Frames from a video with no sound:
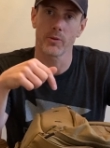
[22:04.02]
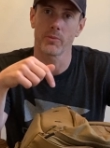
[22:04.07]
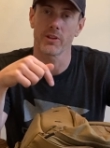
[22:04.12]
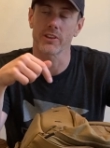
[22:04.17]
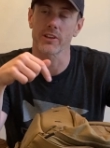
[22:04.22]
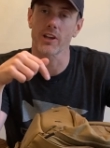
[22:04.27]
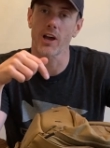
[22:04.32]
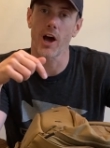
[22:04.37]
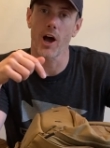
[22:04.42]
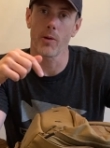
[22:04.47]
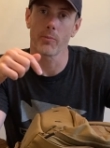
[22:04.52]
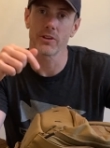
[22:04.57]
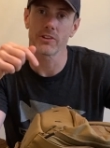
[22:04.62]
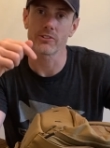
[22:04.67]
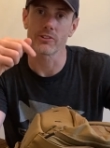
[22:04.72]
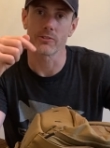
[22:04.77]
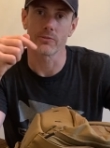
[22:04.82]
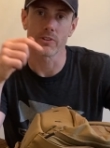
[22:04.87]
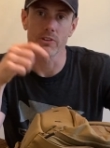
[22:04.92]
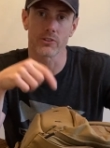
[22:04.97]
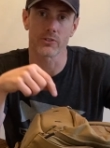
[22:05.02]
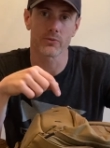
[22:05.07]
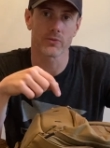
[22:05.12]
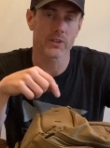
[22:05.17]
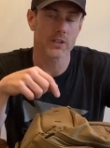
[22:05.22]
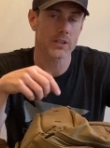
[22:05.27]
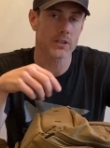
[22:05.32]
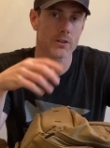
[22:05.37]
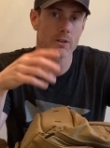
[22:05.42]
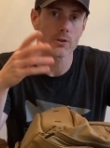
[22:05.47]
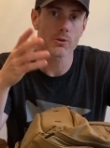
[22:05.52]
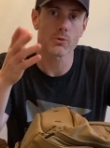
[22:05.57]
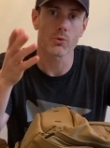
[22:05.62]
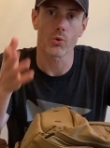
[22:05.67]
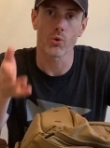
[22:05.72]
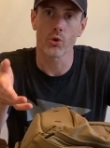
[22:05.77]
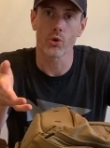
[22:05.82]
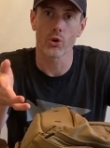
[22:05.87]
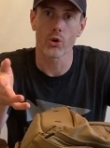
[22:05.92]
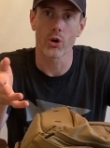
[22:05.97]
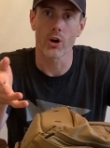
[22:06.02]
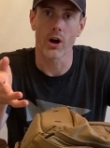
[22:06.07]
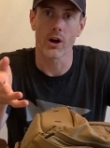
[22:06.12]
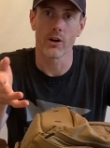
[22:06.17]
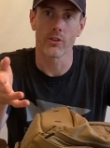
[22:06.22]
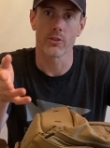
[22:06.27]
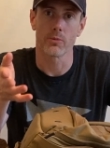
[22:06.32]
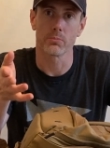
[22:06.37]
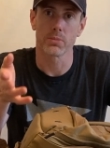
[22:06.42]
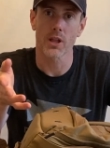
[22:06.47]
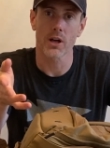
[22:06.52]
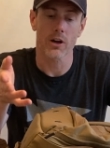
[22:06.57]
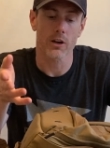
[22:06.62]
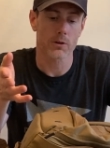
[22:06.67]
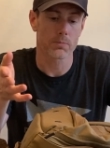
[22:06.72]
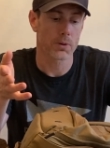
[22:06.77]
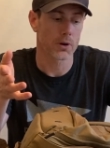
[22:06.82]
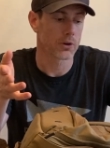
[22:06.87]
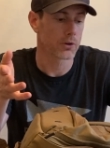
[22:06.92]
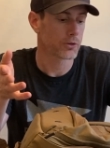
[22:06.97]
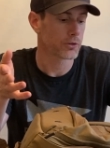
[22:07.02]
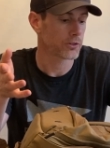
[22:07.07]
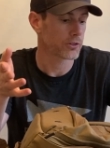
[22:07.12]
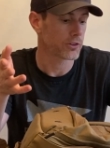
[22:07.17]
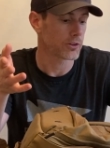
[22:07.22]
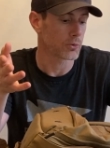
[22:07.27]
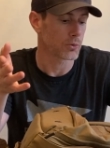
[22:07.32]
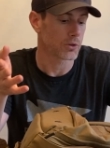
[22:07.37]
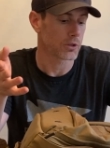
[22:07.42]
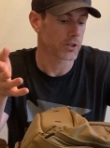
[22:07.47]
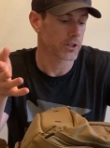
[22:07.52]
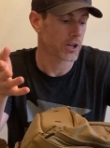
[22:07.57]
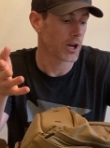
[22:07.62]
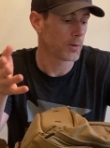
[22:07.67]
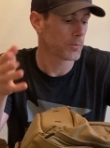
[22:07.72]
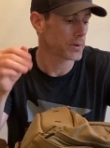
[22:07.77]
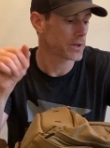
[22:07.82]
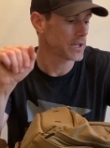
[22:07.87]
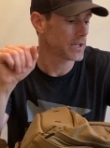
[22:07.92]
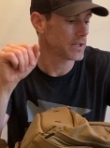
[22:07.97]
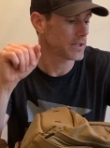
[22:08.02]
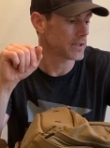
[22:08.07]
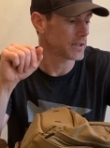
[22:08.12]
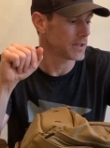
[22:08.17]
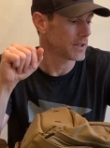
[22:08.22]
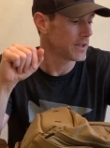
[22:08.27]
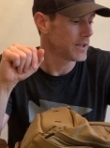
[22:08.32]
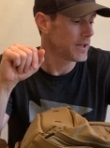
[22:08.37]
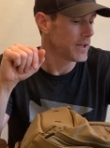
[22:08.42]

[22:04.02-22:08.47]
in the comments of this video or on the blog post that will accompany it.